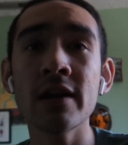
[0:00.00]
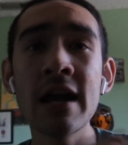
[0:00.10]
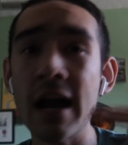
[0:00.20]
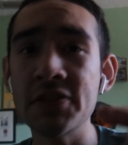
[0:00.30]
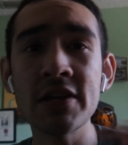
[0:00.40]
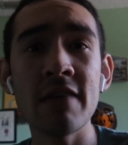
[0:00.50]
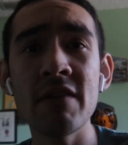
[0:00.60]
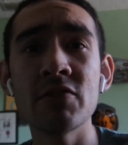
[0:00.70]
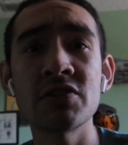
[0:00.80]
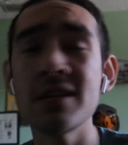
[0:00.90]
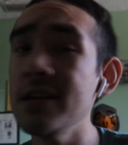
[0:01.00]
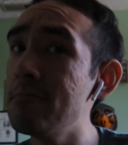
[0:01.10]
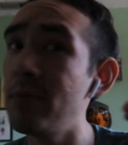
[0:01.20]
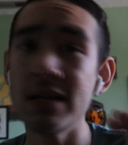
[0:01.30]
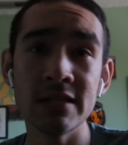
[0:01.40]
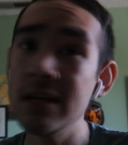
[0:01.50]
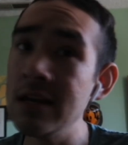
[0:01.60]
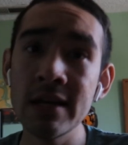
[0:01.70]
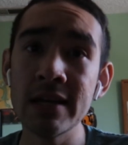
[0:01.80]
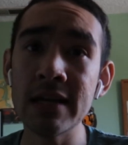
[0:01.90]
arc I think I've ever seen, but
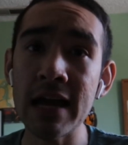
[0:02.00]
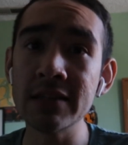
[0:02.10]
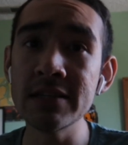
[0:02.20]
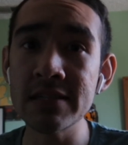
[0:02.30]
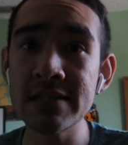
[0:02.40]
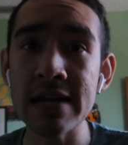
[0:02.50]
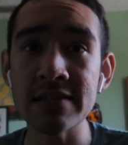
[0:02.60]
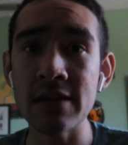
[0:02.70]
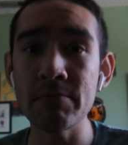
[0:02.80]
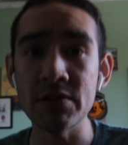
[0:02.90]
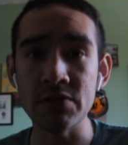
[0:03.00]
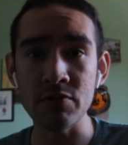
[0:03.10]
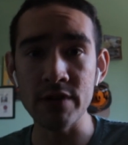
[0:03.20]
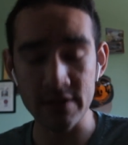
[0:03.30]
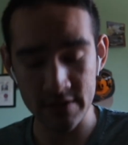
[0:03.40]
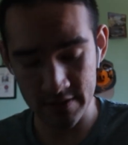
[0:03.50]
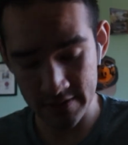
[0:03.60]
at least it's got something to it.